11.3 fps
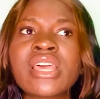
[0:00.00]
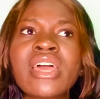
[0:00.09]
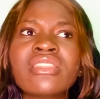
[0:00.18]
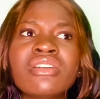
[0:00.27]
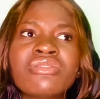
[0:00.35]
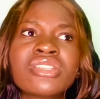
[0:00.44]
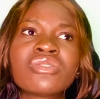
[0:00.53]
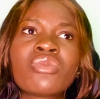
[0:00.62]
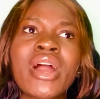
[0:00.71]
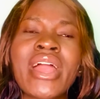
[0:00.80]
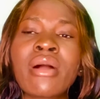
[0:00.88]
The reason
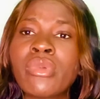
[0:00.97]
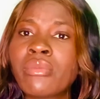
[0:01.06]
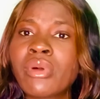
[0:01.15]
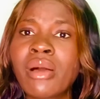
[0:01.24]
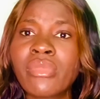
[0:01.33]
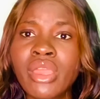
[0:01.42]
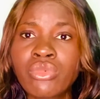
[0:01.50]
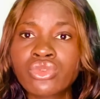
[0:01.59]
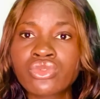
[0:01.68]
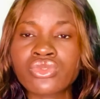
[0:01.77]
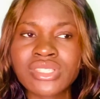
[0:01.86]
why I'm able
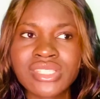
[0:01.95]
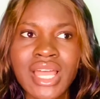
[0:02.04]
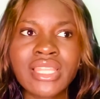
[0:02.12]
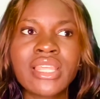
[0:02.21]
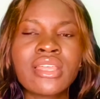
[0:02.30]
to stand,